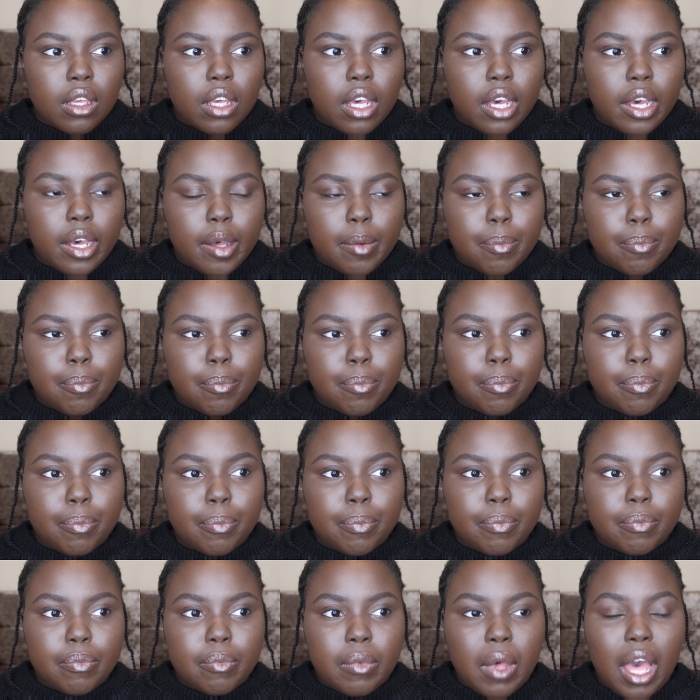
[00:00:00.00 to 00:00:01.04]

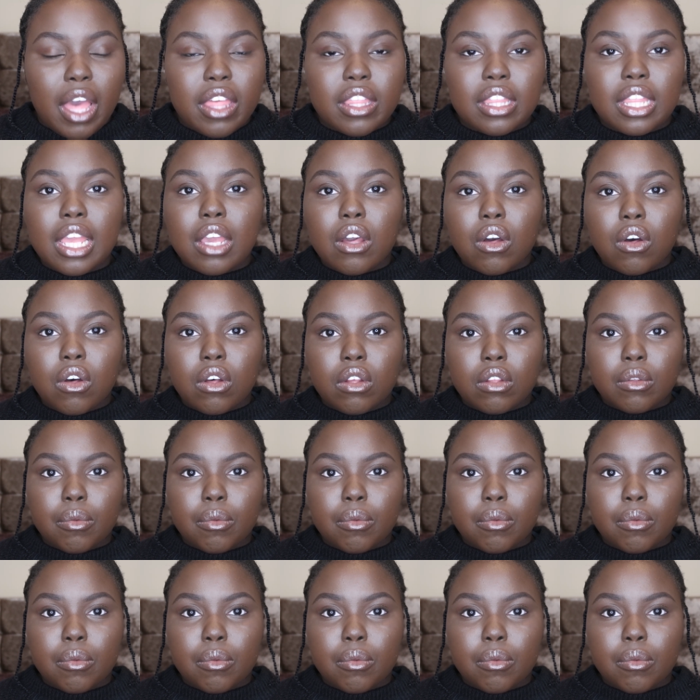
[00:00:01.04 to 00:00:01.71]
I think